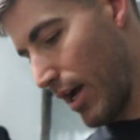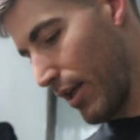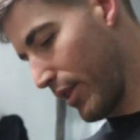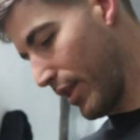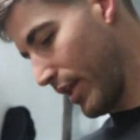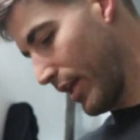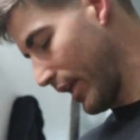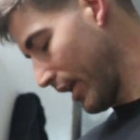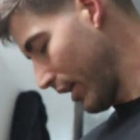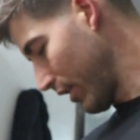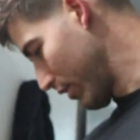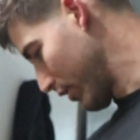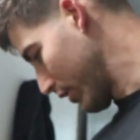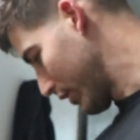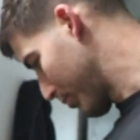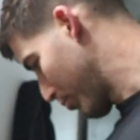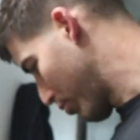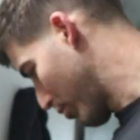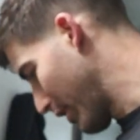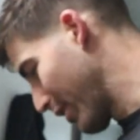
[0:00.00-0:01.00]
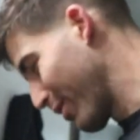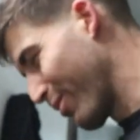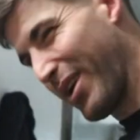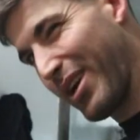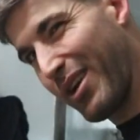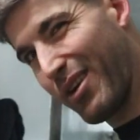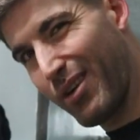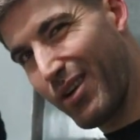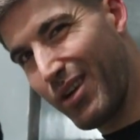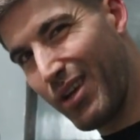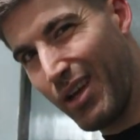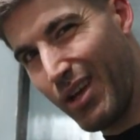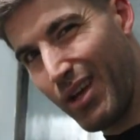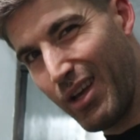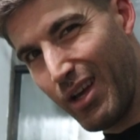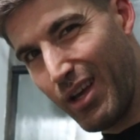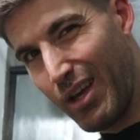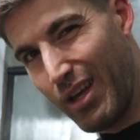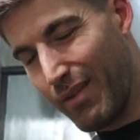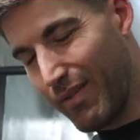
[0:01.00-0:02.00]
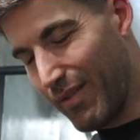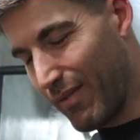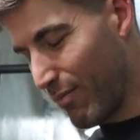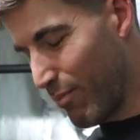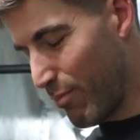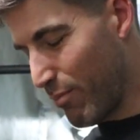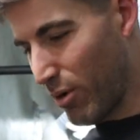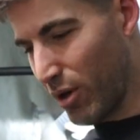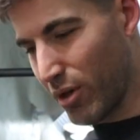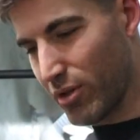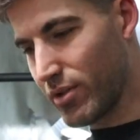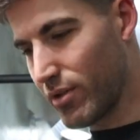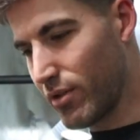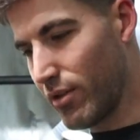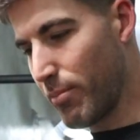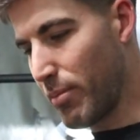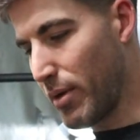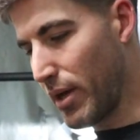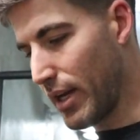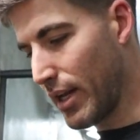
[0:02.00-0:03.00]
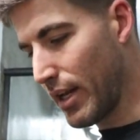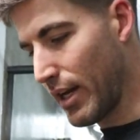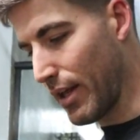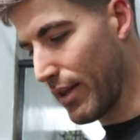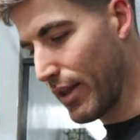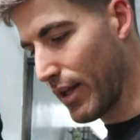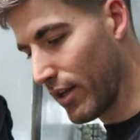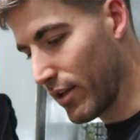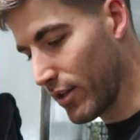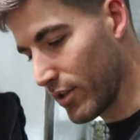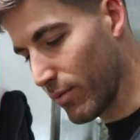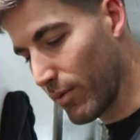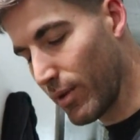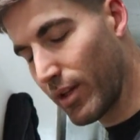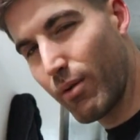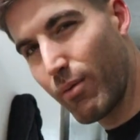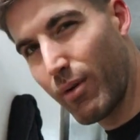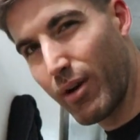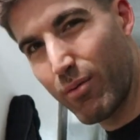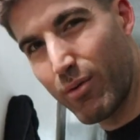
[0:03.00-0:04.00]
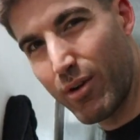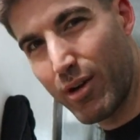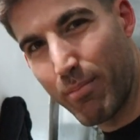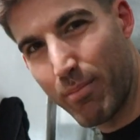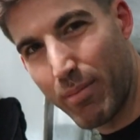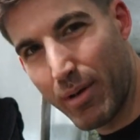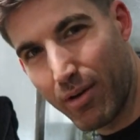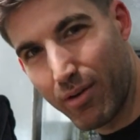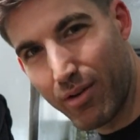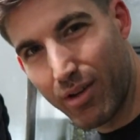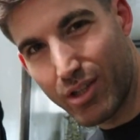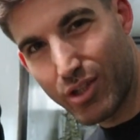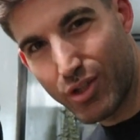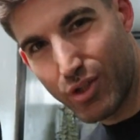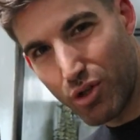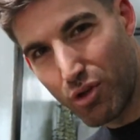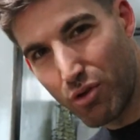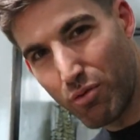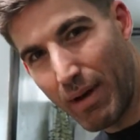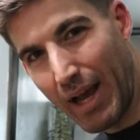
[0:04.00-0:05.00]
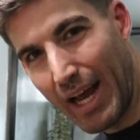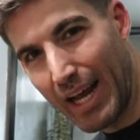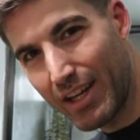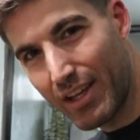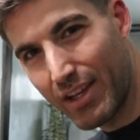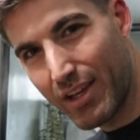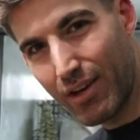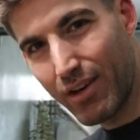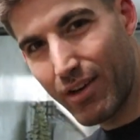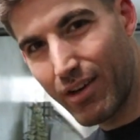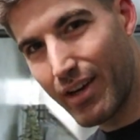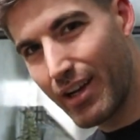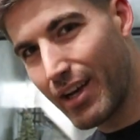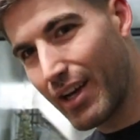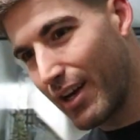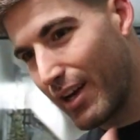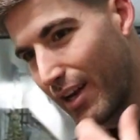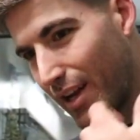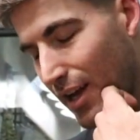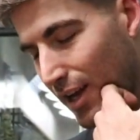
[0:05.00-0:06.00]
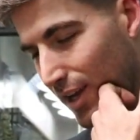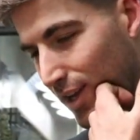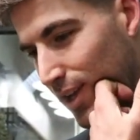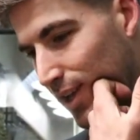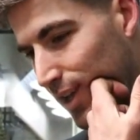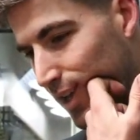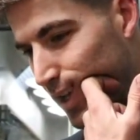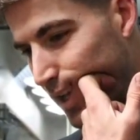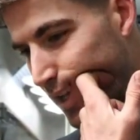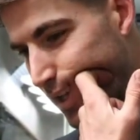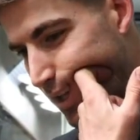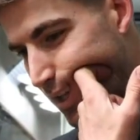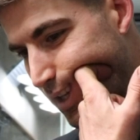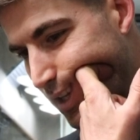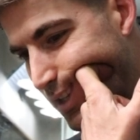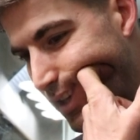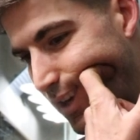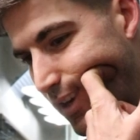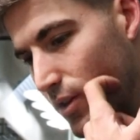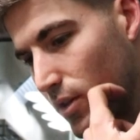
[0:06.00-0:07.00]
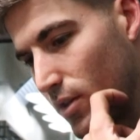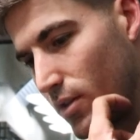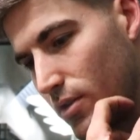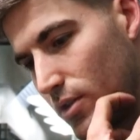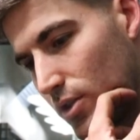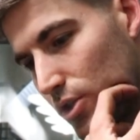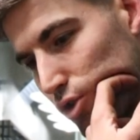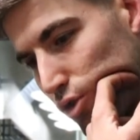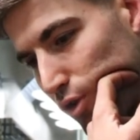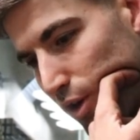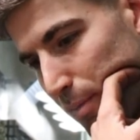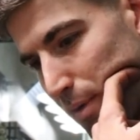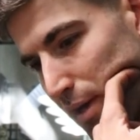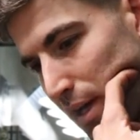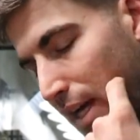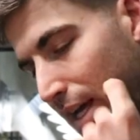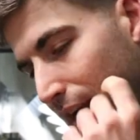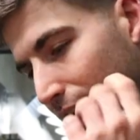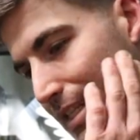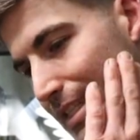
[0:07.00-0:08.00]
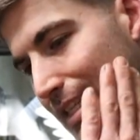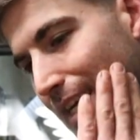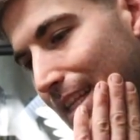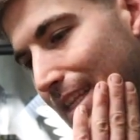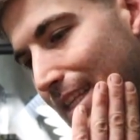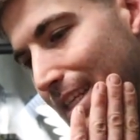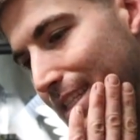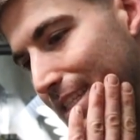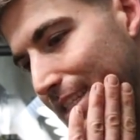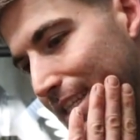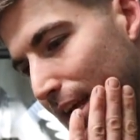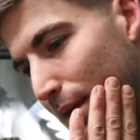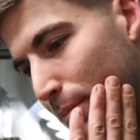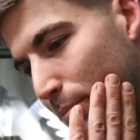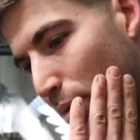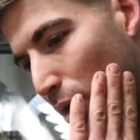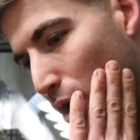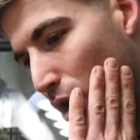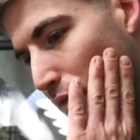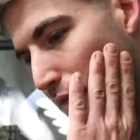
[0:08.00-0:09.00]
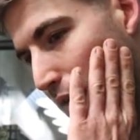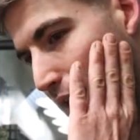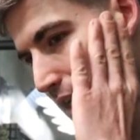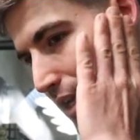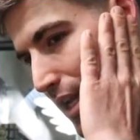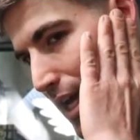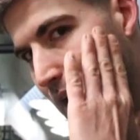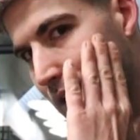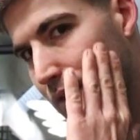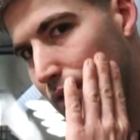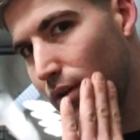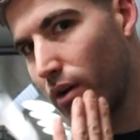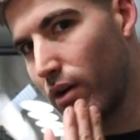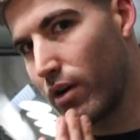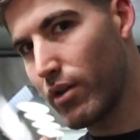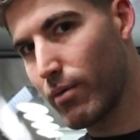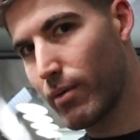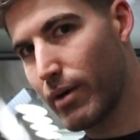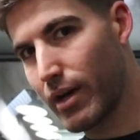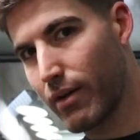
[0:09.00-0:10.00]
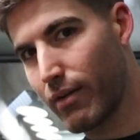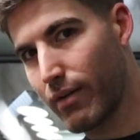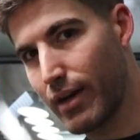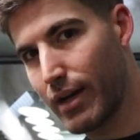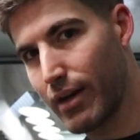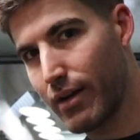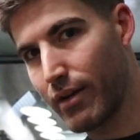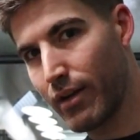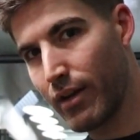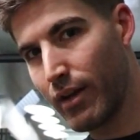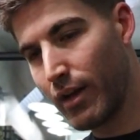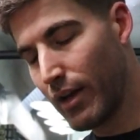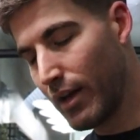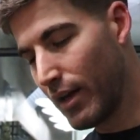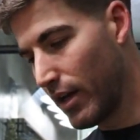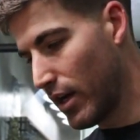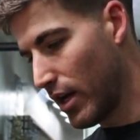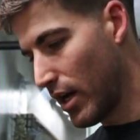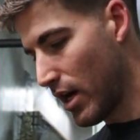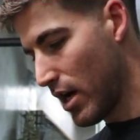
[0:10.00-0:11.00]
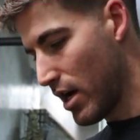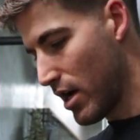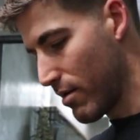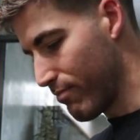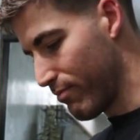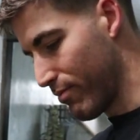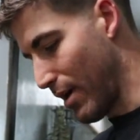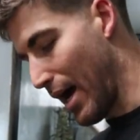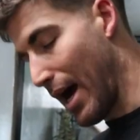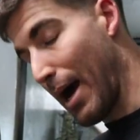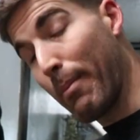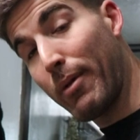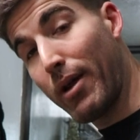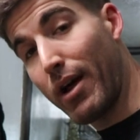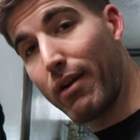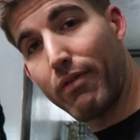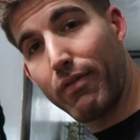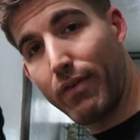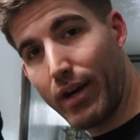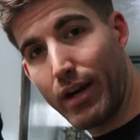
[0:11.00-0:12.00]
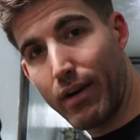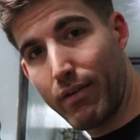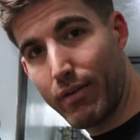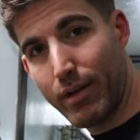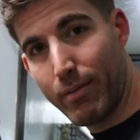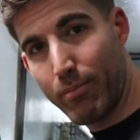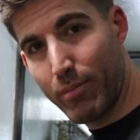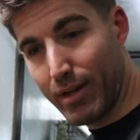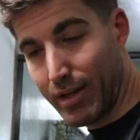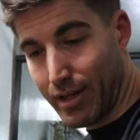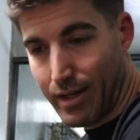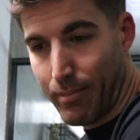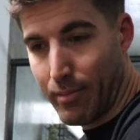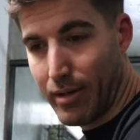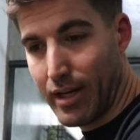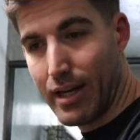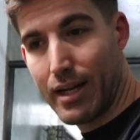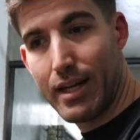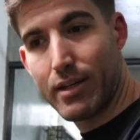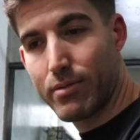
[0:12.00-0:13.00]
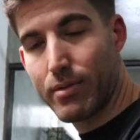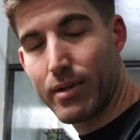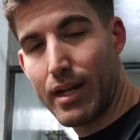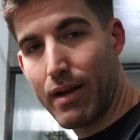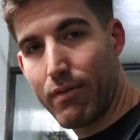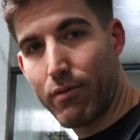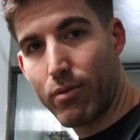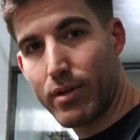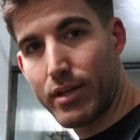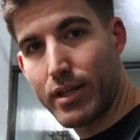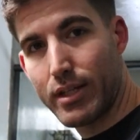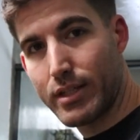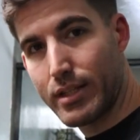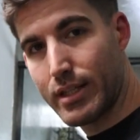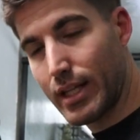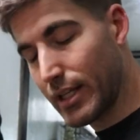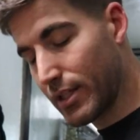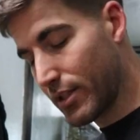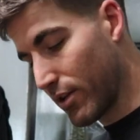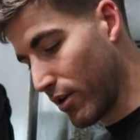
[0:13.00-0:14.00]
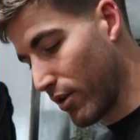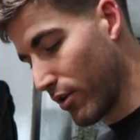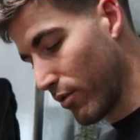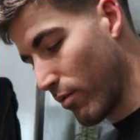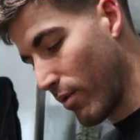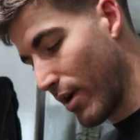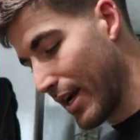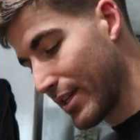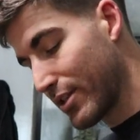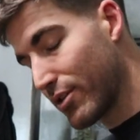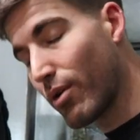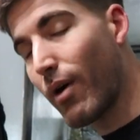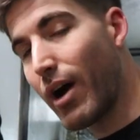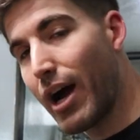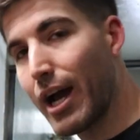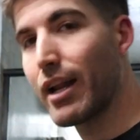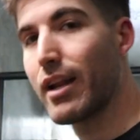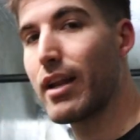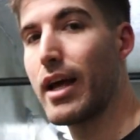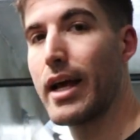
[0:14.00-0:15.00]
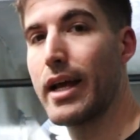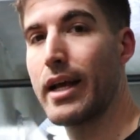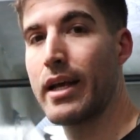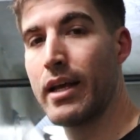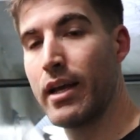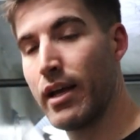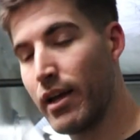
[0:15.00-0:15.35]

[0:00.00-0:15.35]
I think it looks pretty weird. Personal opinion, I think it looks really weird when a beard looks too manicured, and like dudes trim it and it's like the same perfect length all the way around. I'm not a fan of it, but I mean, it is what everyone does things their own way. So I like